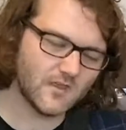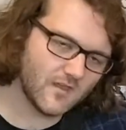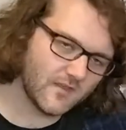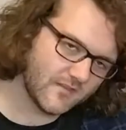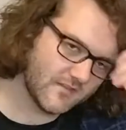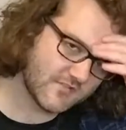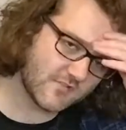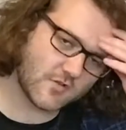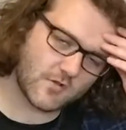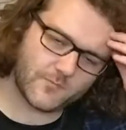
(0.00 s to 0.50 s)

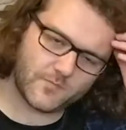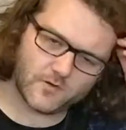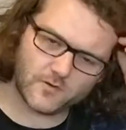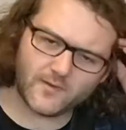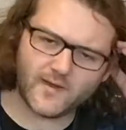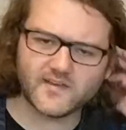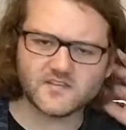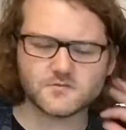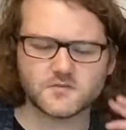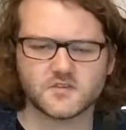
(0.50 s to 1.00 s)
There's a couple of
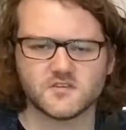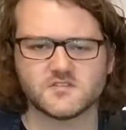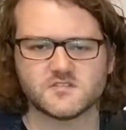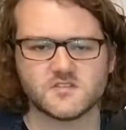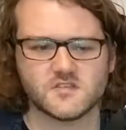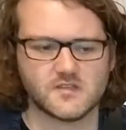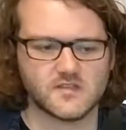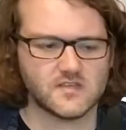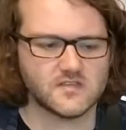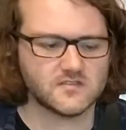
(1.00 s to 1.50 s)
ways you can
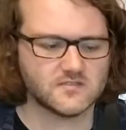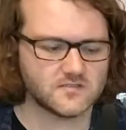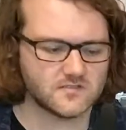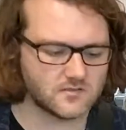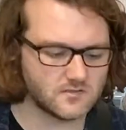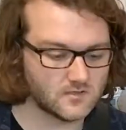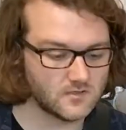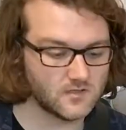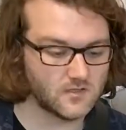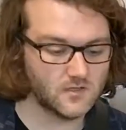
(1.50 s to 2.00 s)
do this.
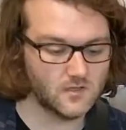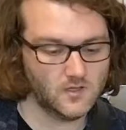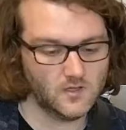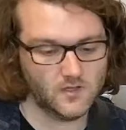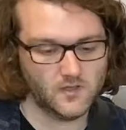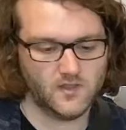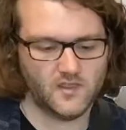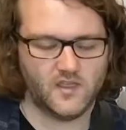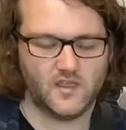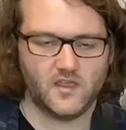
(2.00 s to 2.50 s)

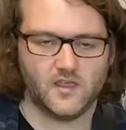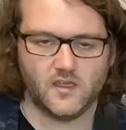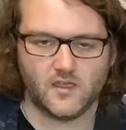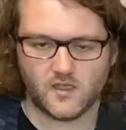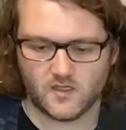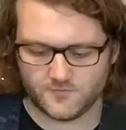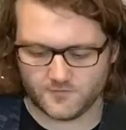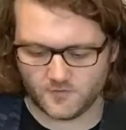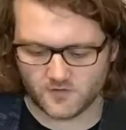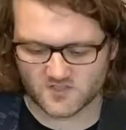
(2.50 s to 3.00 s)

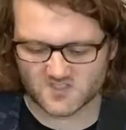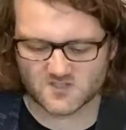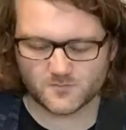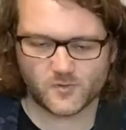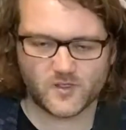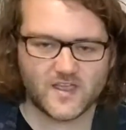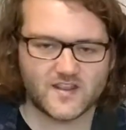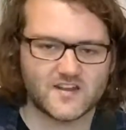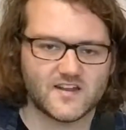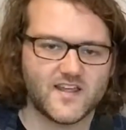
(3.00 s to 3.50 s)
If you're used to
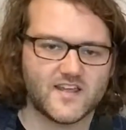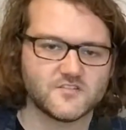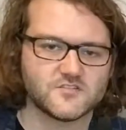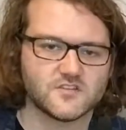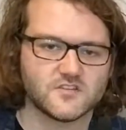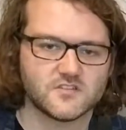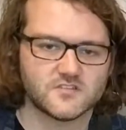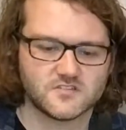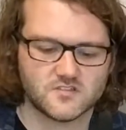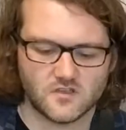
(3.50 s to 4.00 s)
playing electric
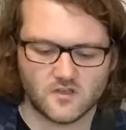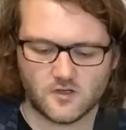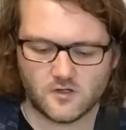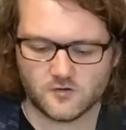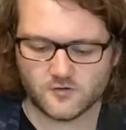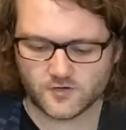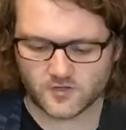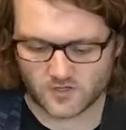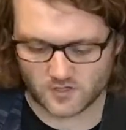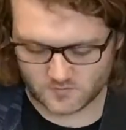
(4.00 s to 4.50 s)
guitar or
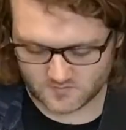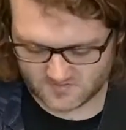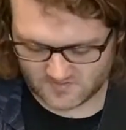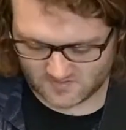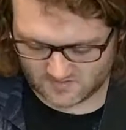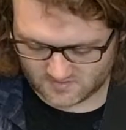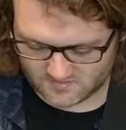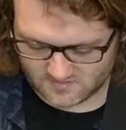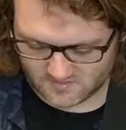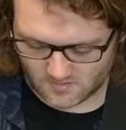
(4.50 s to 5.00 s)
acoustic
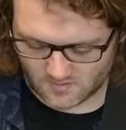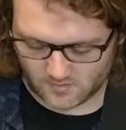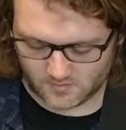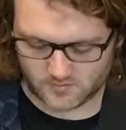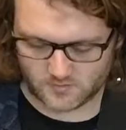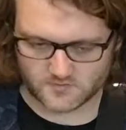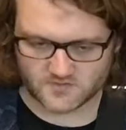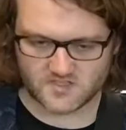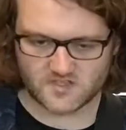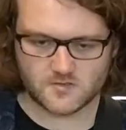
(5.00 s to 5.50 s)
guitar, you'll
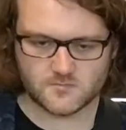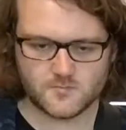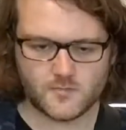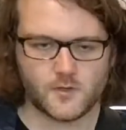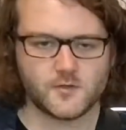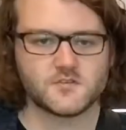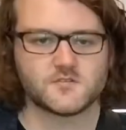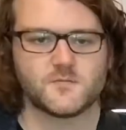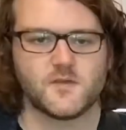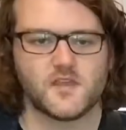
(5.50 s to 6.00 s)
see that
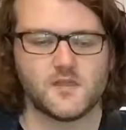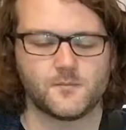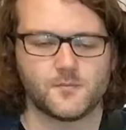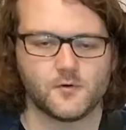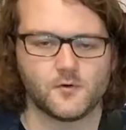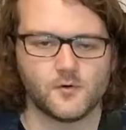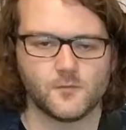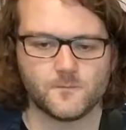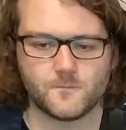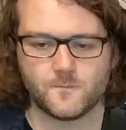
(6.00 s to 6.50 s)
most
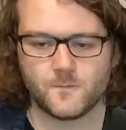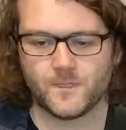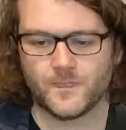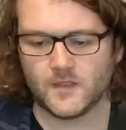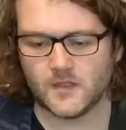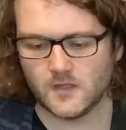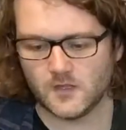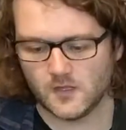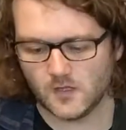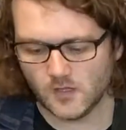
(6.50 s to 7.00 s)
people
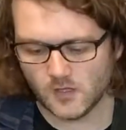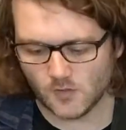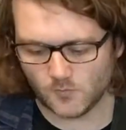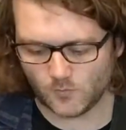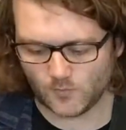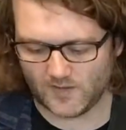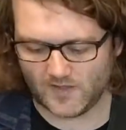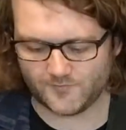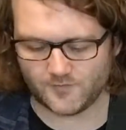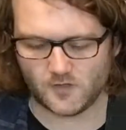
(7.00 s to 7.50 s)
will
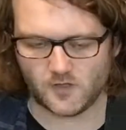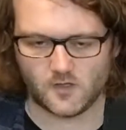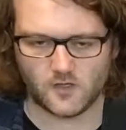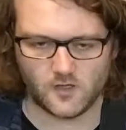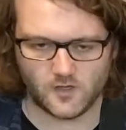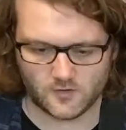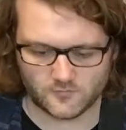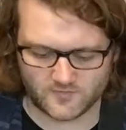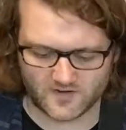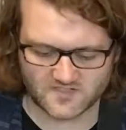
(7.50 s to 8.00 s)
have it
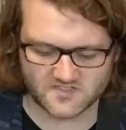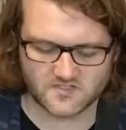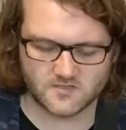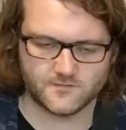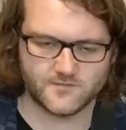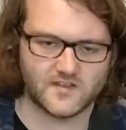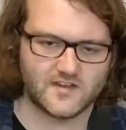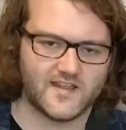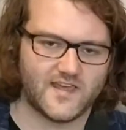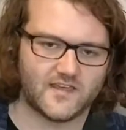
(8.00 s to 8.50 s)
rested on the
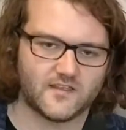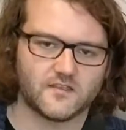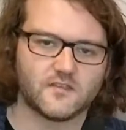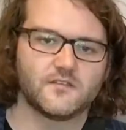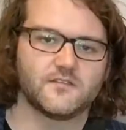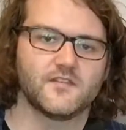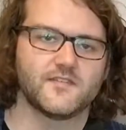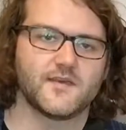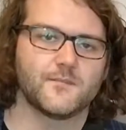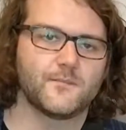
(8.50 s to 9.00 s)
leg
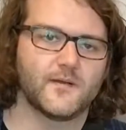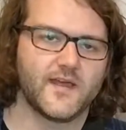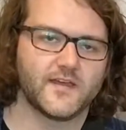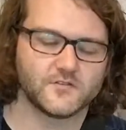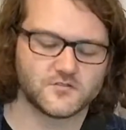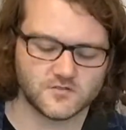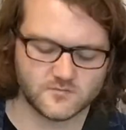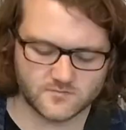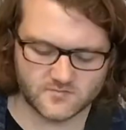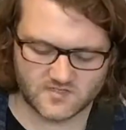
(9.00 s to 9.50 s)
that their
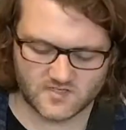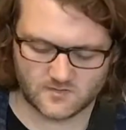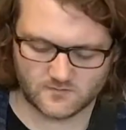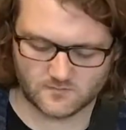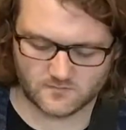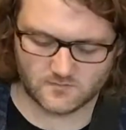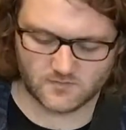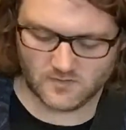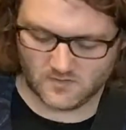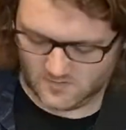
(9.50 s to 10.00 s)
plectrum's in.
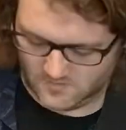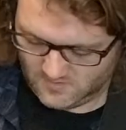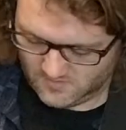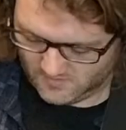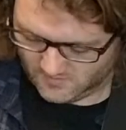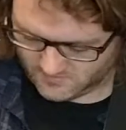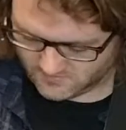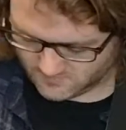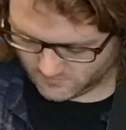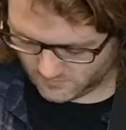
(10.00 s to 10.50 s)

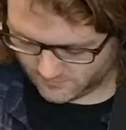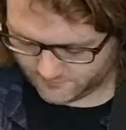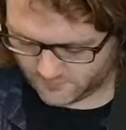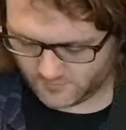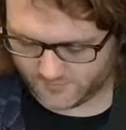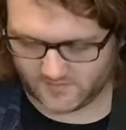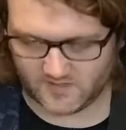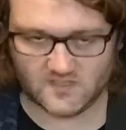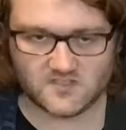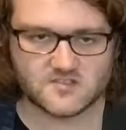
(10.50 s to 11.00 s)
So I've got
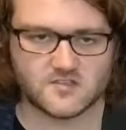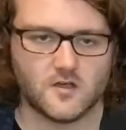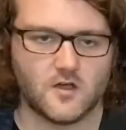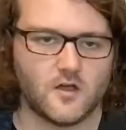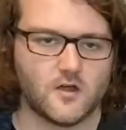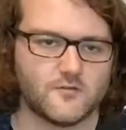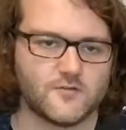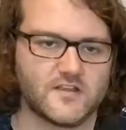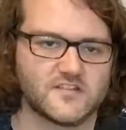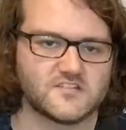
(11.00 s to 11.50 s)
the guitar
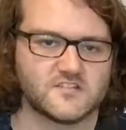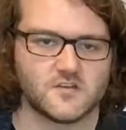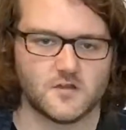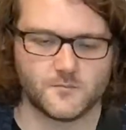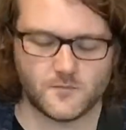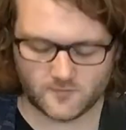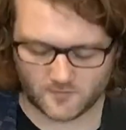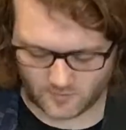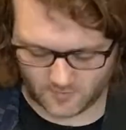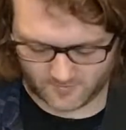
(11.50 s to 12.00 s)
rested on my
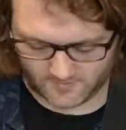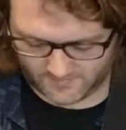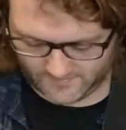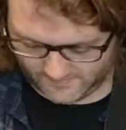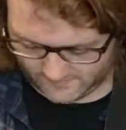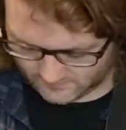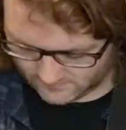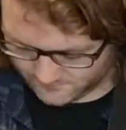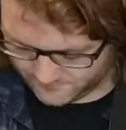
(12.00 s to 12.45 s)
right leg.